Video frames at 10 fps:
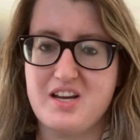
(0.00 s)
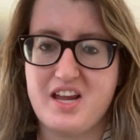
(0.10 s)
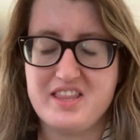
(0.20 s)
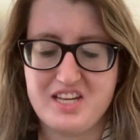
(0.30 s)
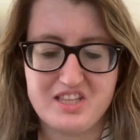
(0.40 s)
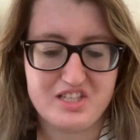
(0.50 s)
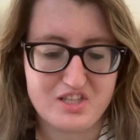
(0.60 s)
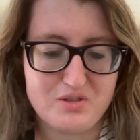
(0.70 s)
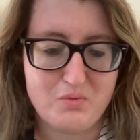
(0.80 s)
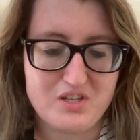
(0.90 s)
And I think
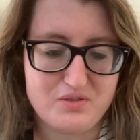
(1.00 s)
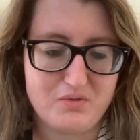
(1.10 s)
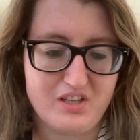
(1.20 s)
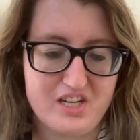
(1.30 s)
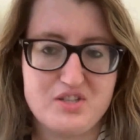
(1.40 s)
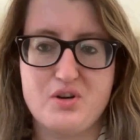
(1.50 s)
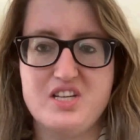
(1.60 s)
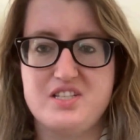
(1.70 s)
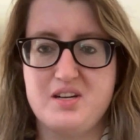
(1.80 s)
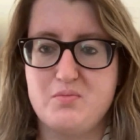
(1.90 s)
this is what's really
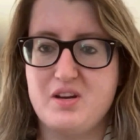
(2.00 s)
interesting